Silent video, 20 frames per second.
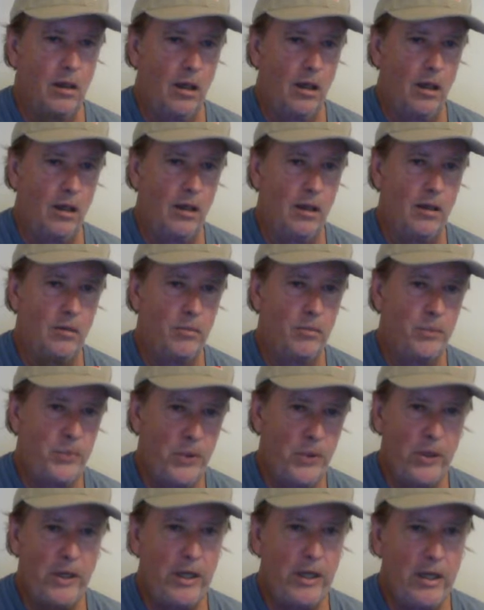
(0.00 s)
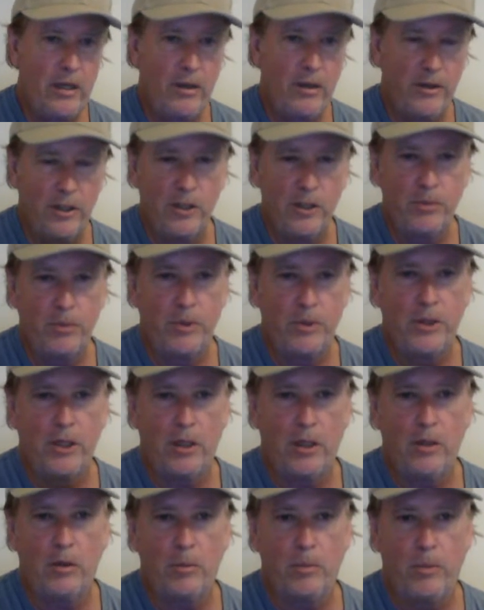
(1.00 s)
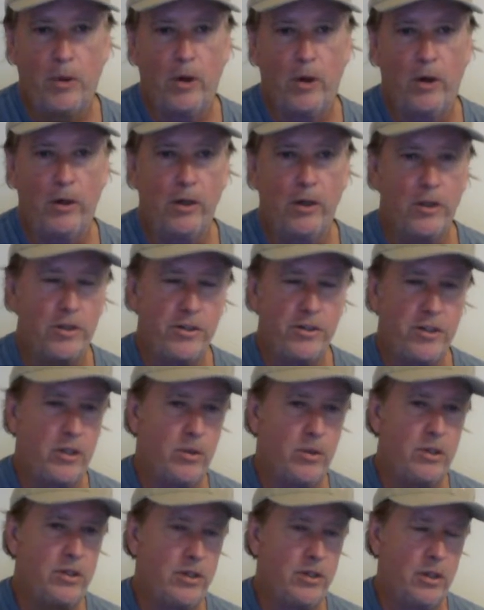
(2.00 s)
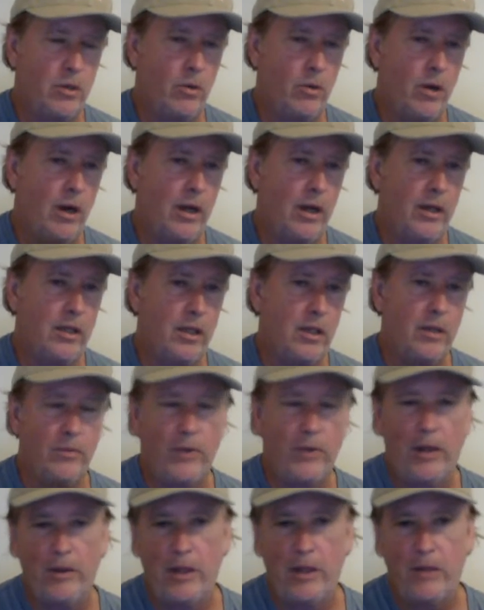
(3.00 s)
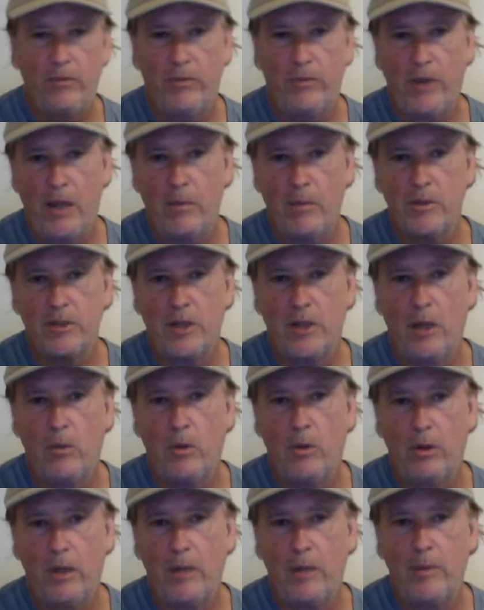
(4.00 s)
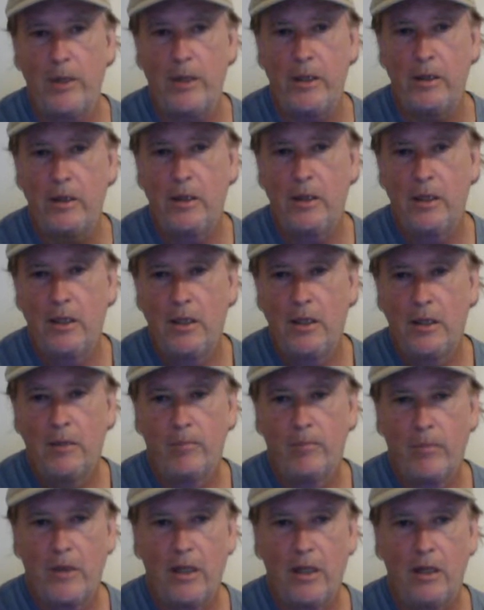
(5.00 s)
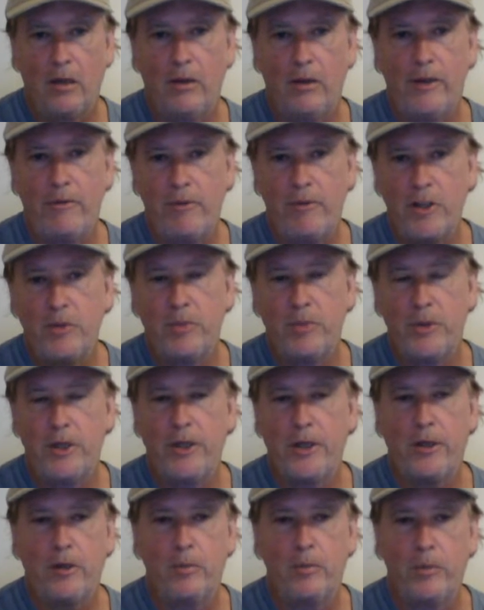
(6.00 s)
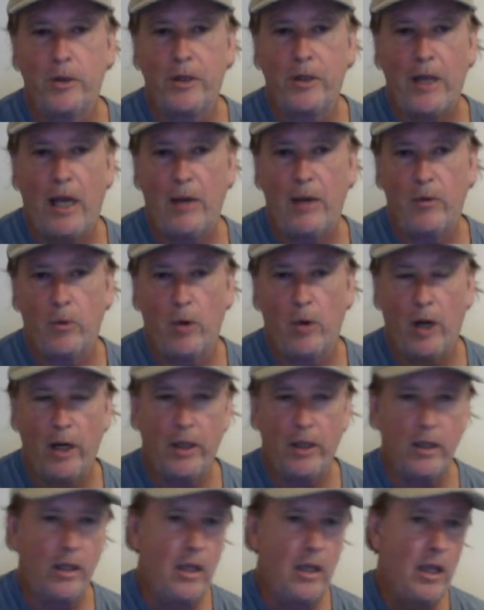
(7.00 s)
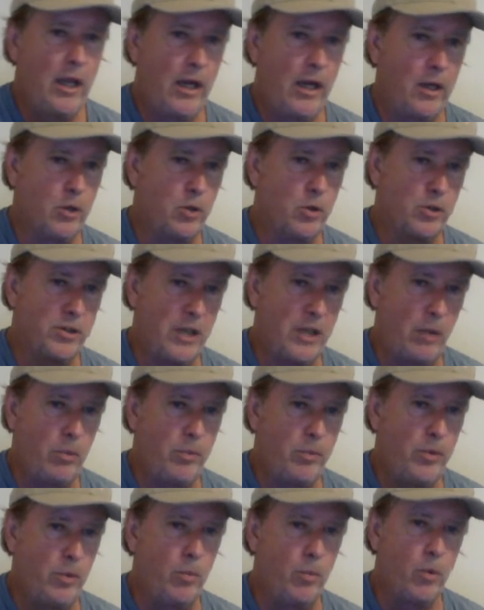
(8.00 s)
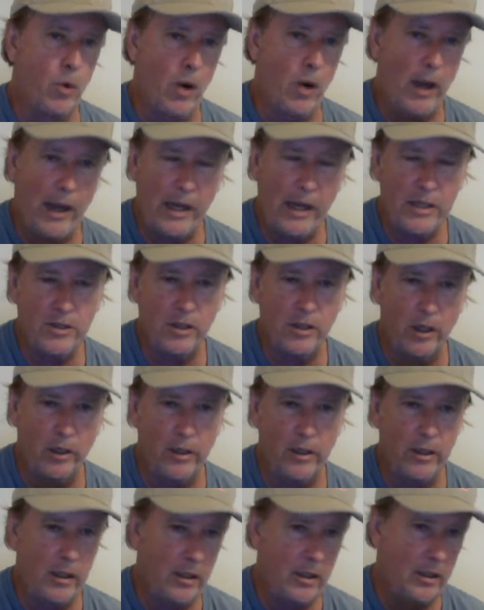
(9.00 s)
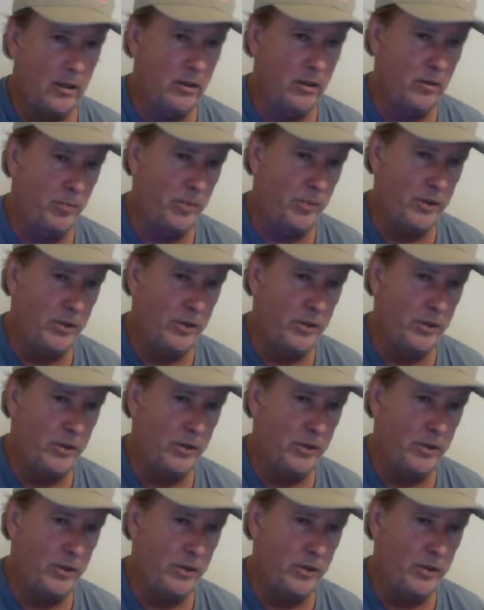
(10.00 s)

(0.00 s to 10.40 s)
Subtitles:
putting this particular part of the series in erotica. If Amazon will let me leave this particular book out of erotica, and of course that would put more eyes on it, and it could